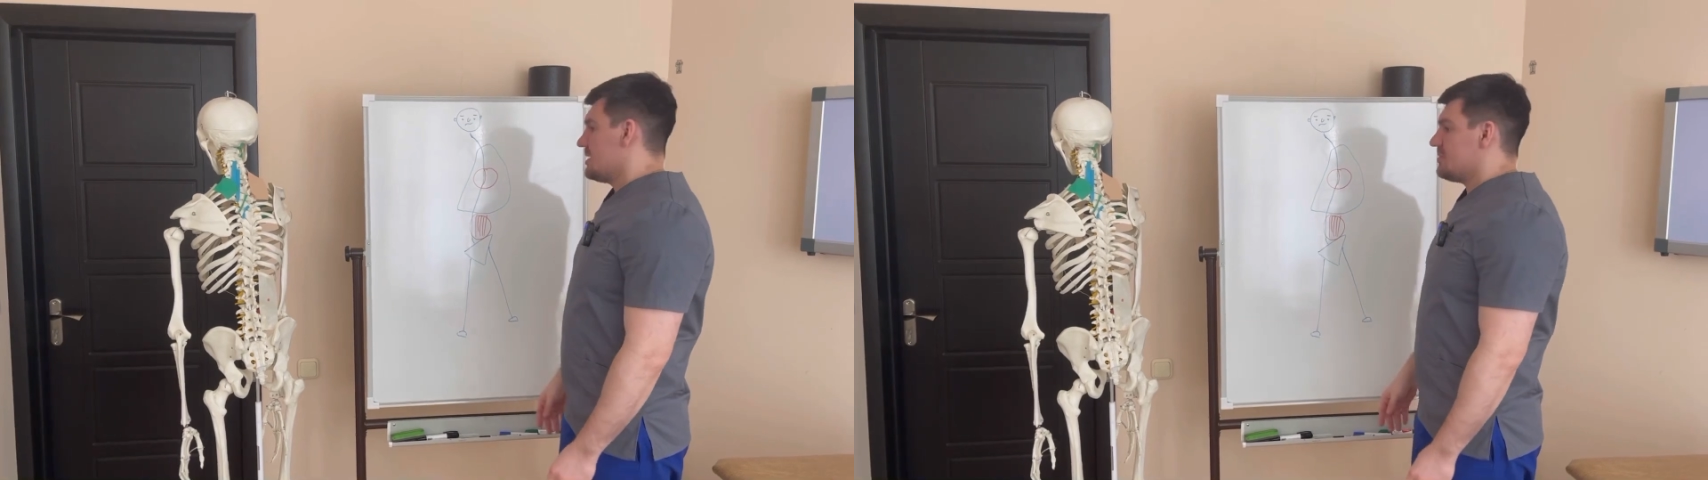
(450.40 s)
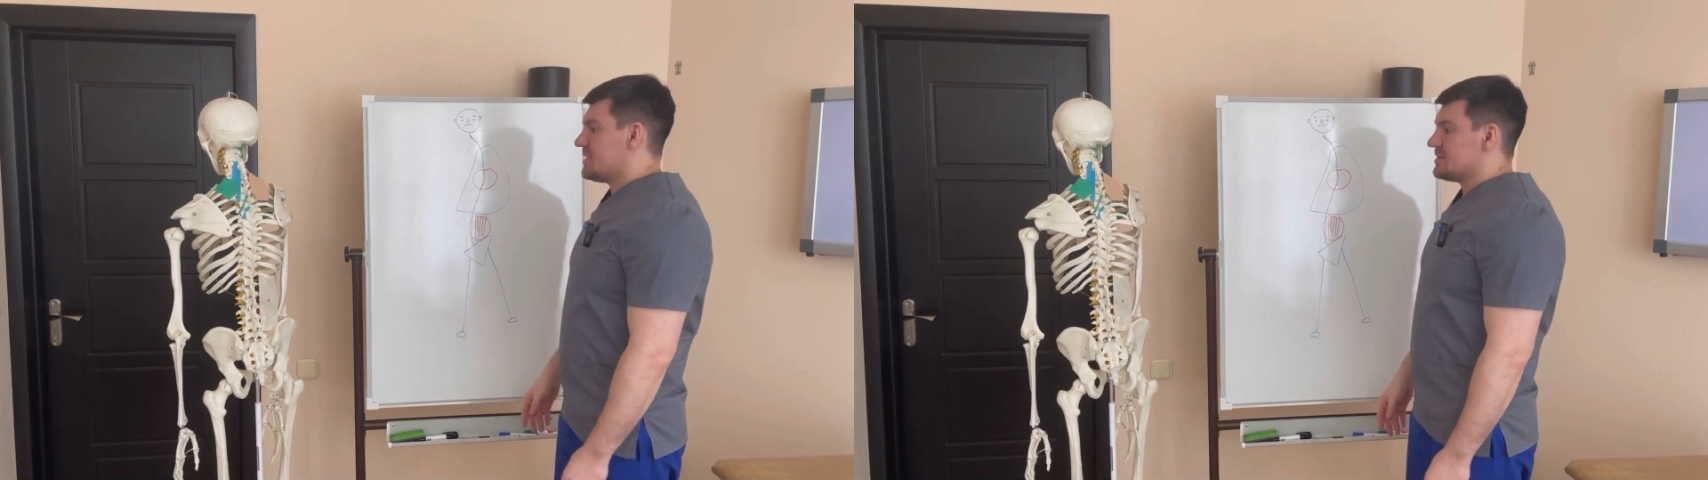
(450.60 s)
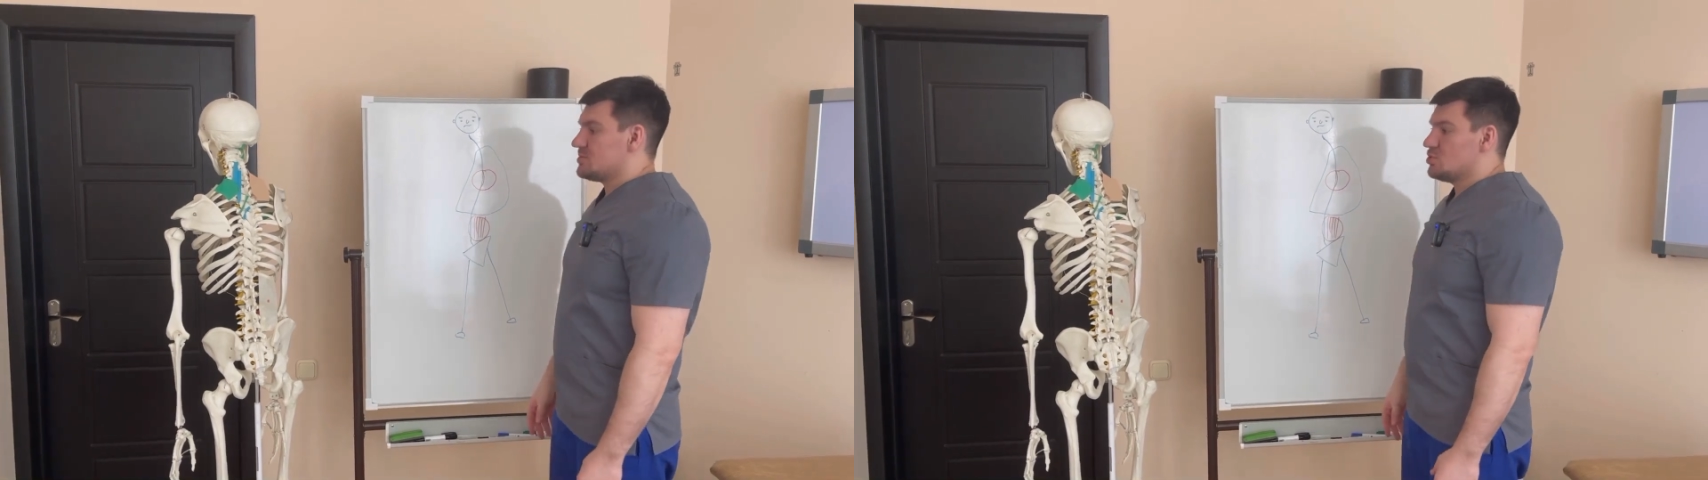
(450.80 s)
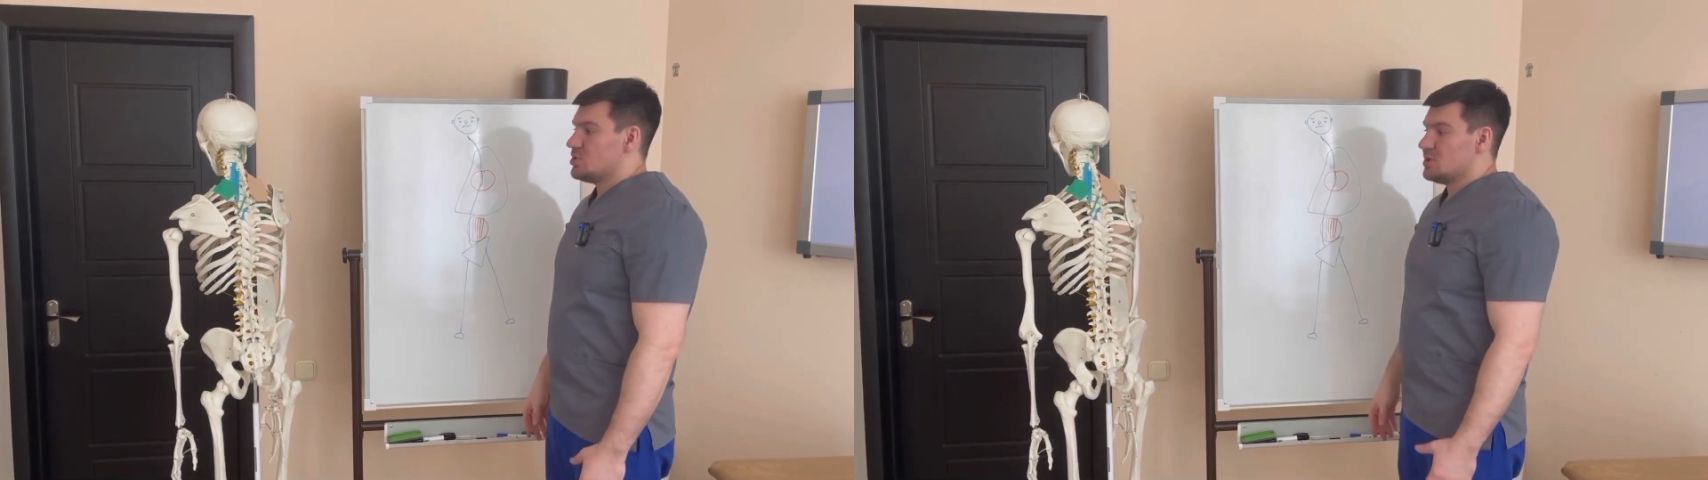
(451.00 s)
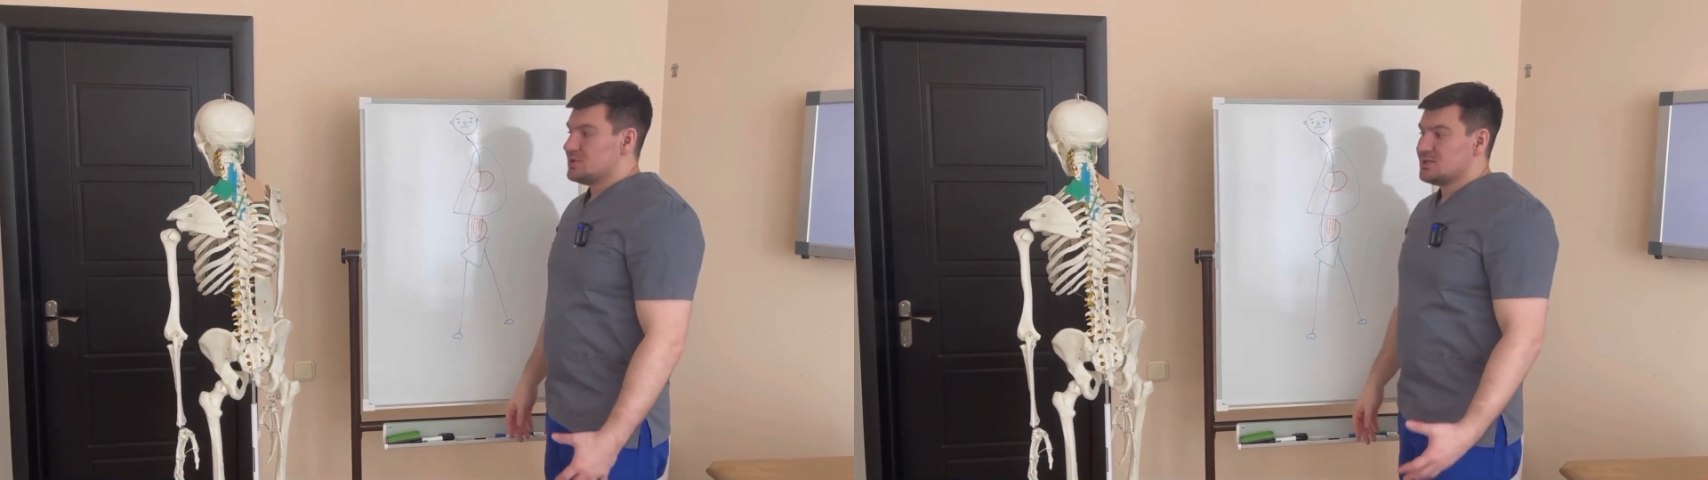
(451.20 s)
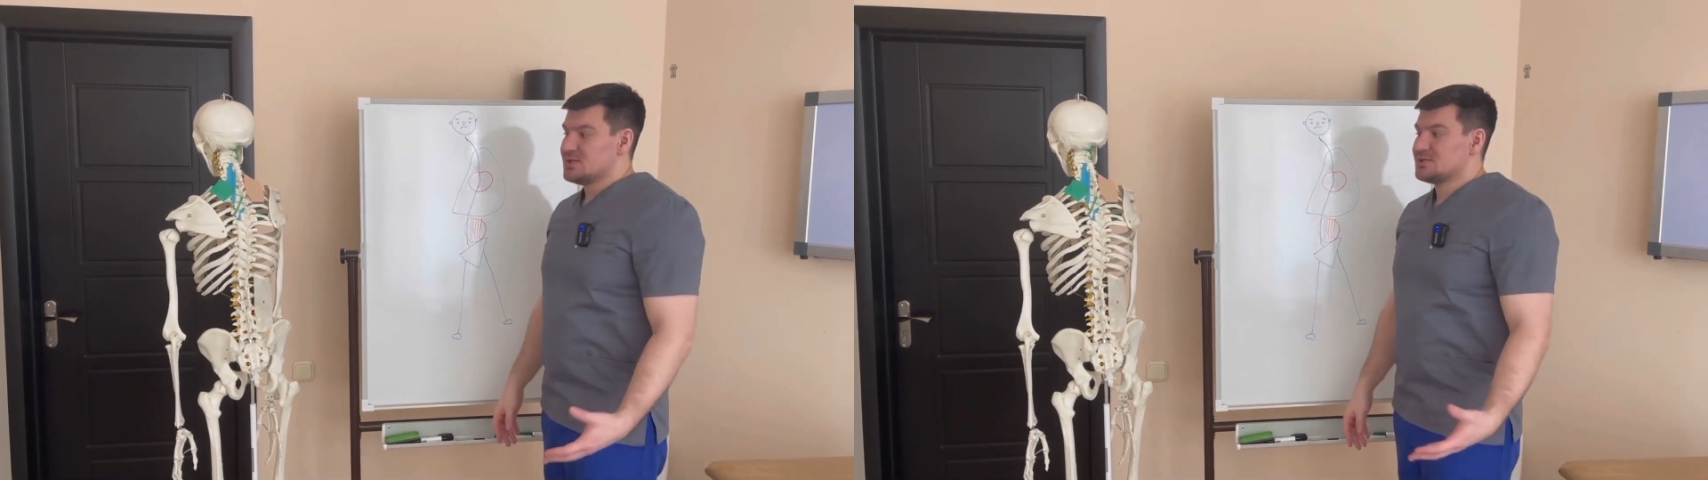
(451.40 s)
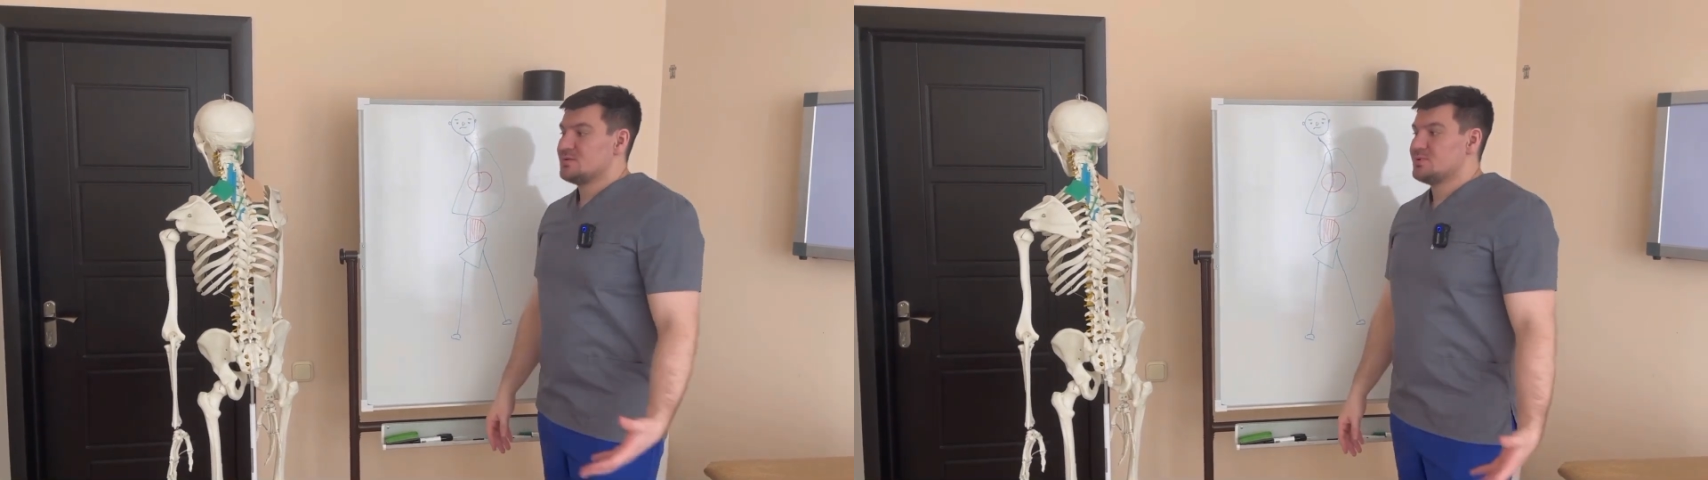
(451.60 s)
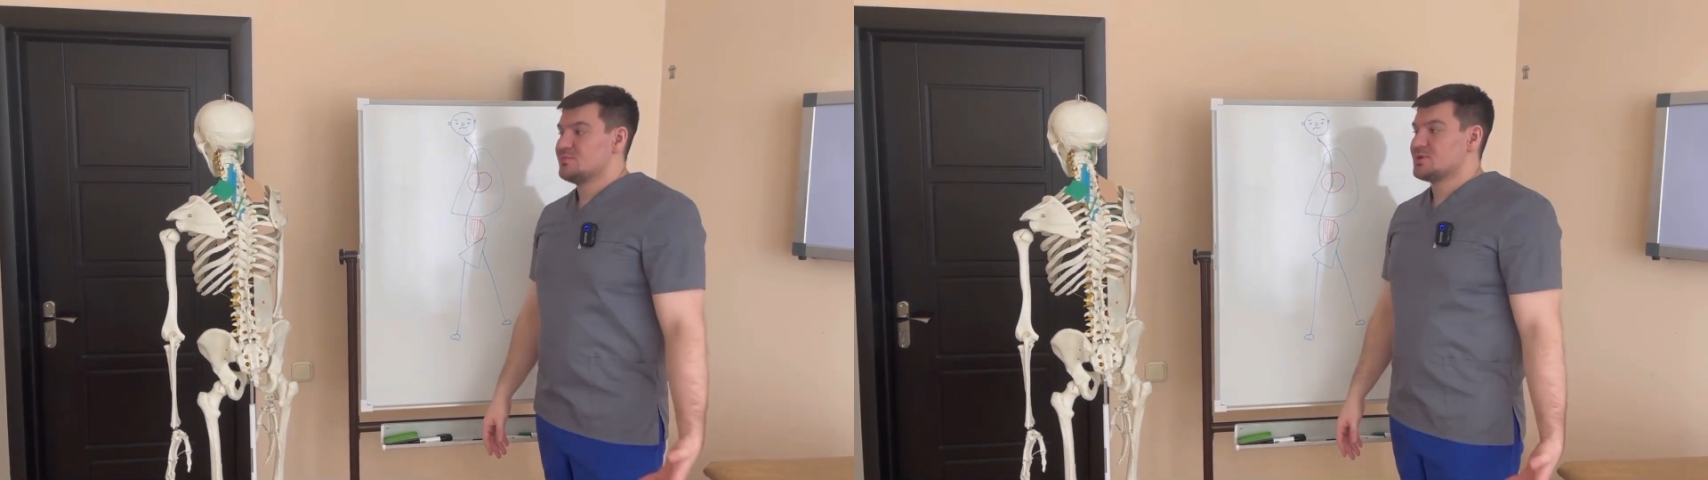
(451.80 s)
That's why, for instance,